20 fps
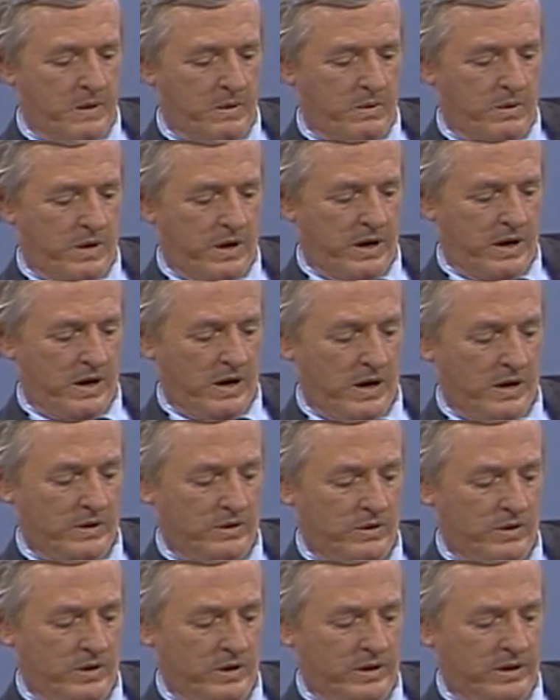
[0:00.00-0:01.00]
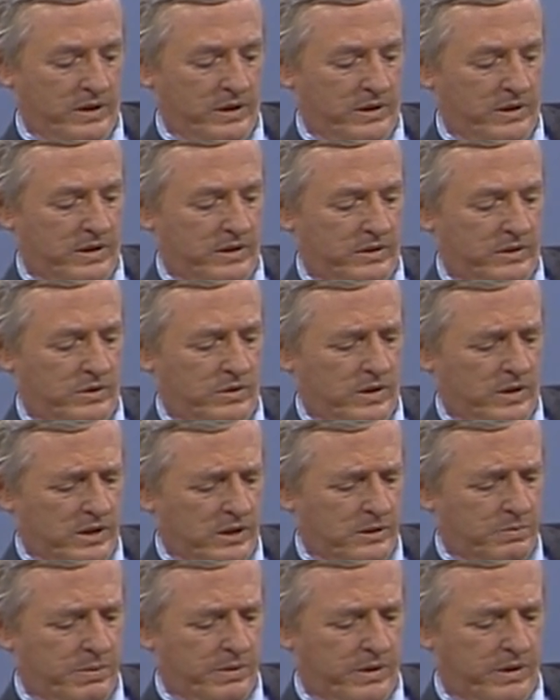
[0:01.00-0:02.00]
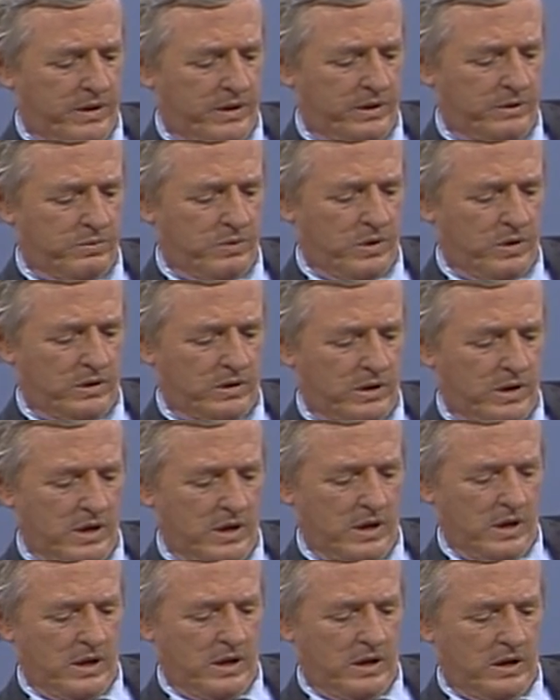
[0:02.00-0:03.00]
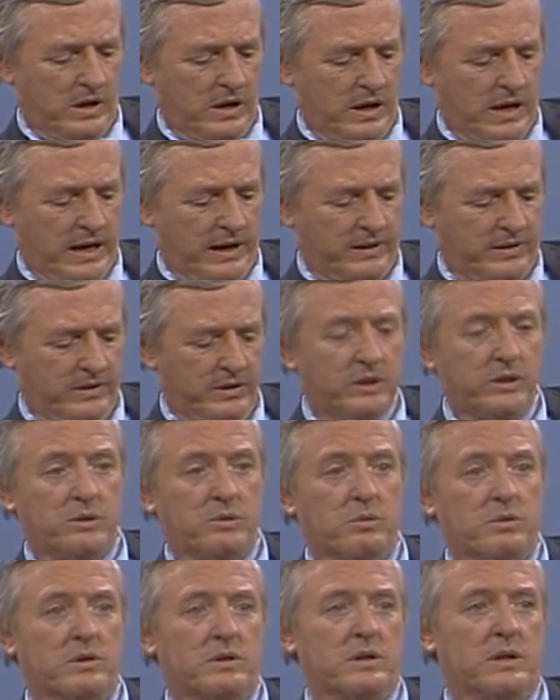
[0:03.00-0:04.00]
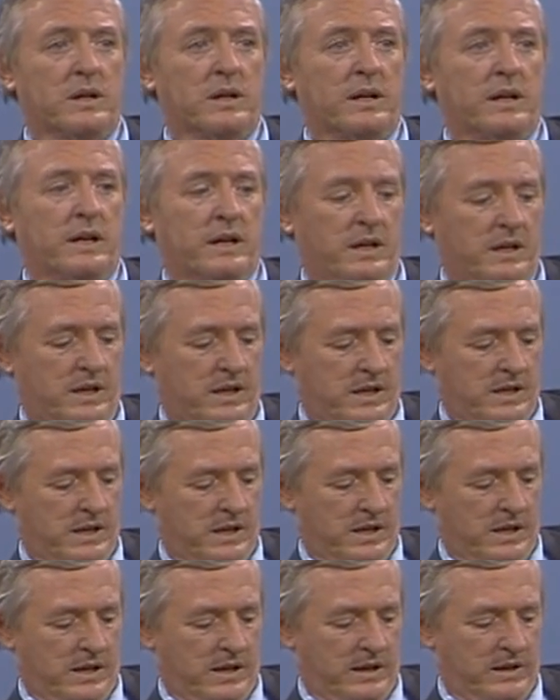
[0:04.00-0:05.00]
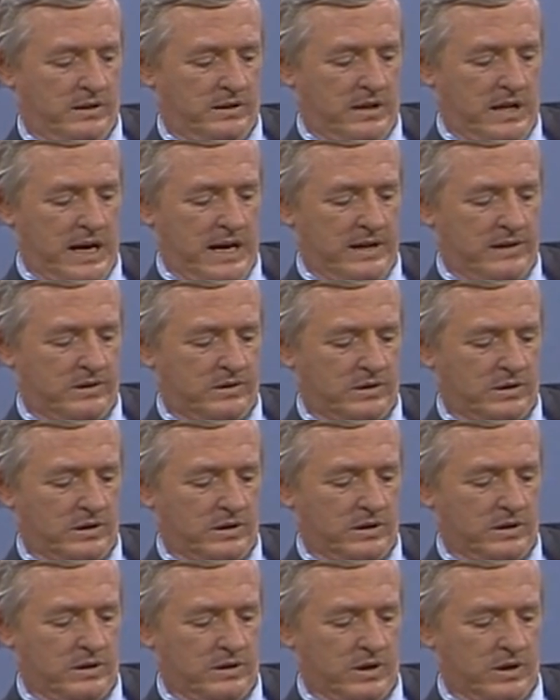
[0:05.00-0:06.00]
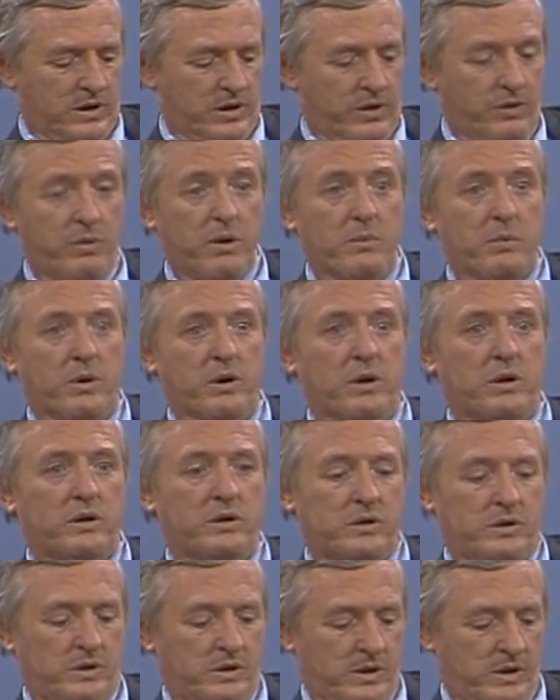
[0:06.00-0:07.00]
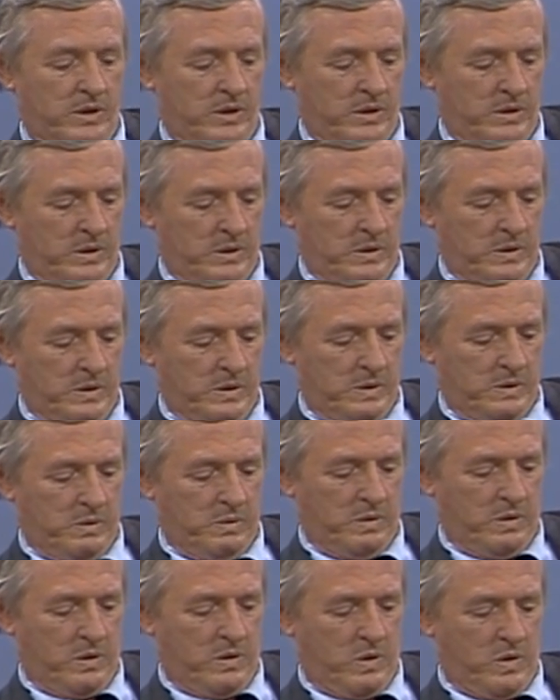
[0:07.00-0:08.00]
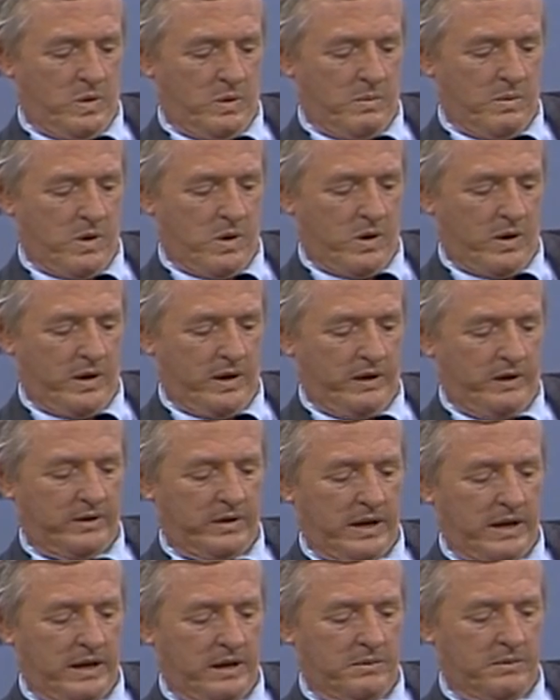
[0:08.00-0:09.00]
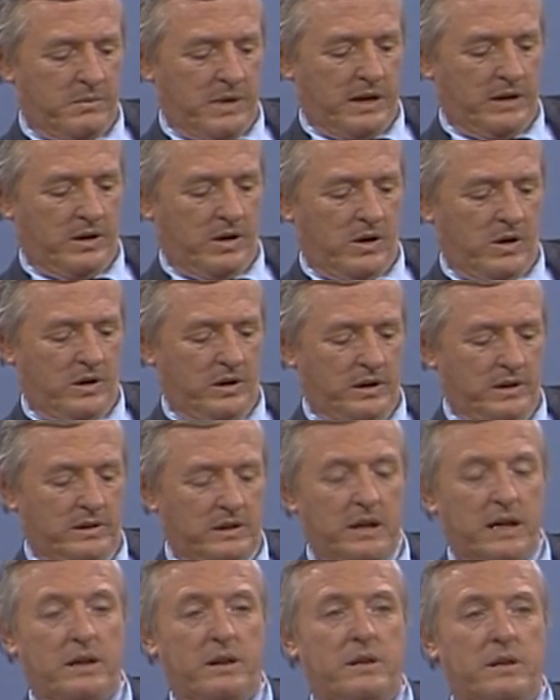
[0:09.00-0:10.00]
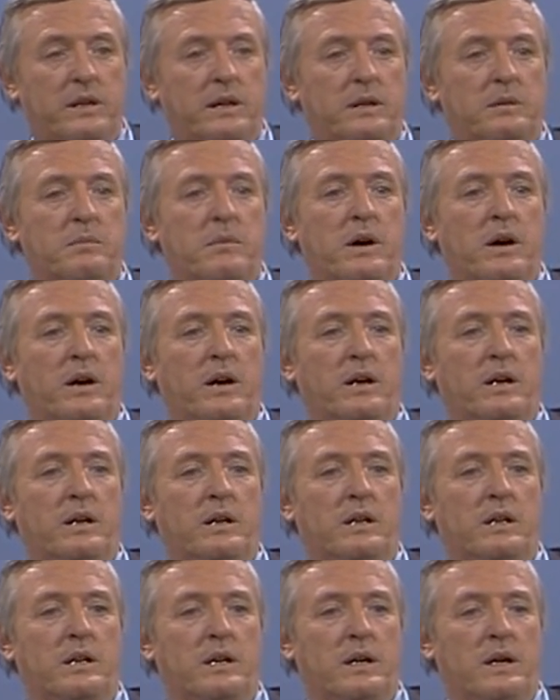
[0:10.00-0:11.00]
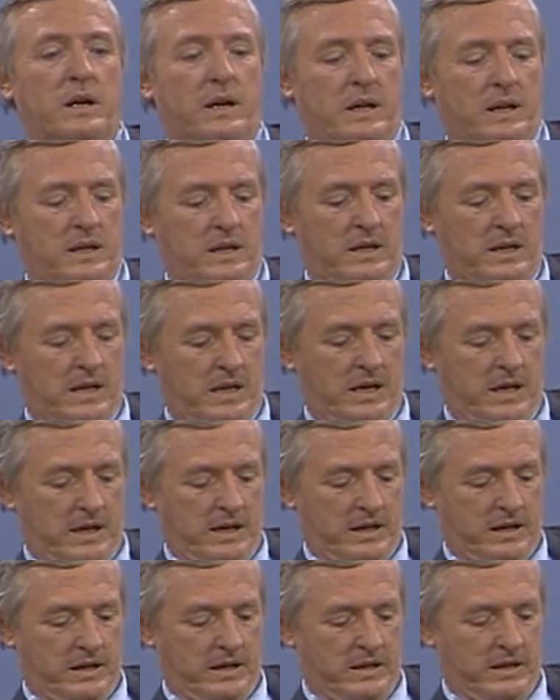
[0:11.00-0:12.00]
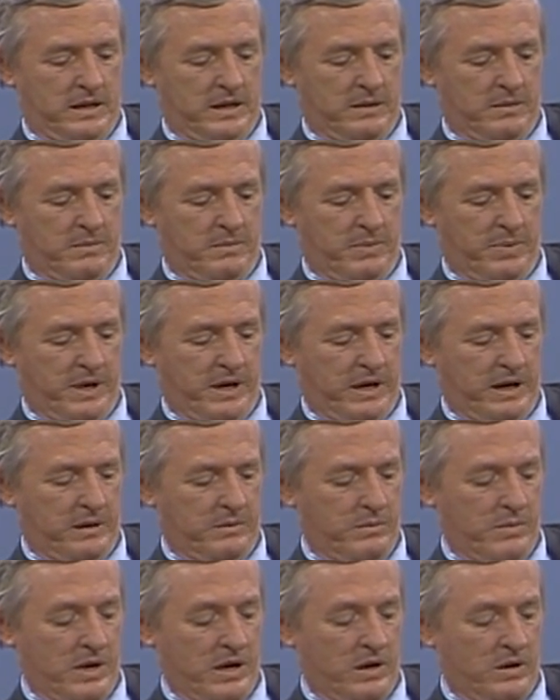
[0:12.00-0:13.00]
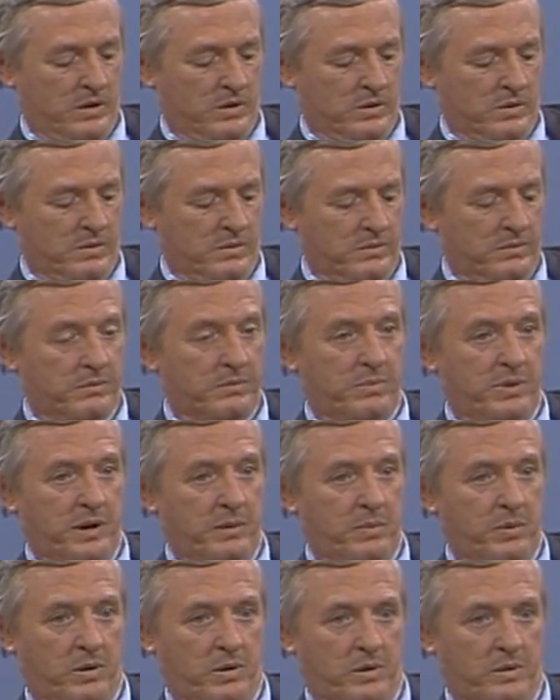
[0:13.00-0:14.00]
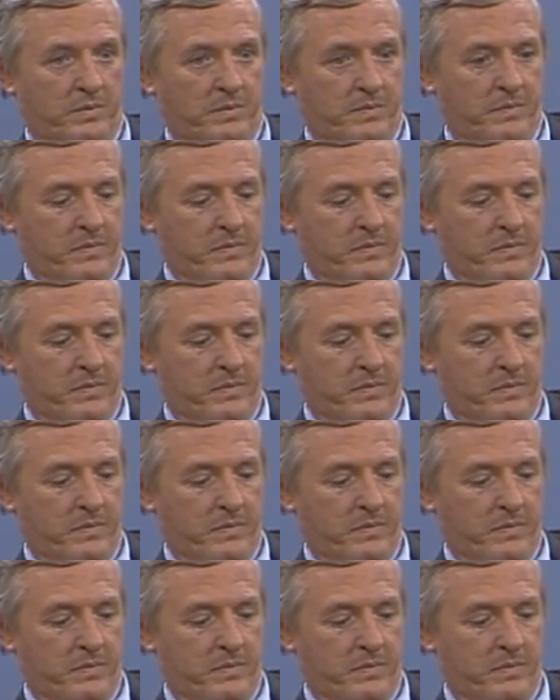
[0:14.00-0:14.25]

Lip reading: where during this period he has worked assiduously. His last 3 books were called Markets and Minorities, Ethnic America, and Pink and Brown People.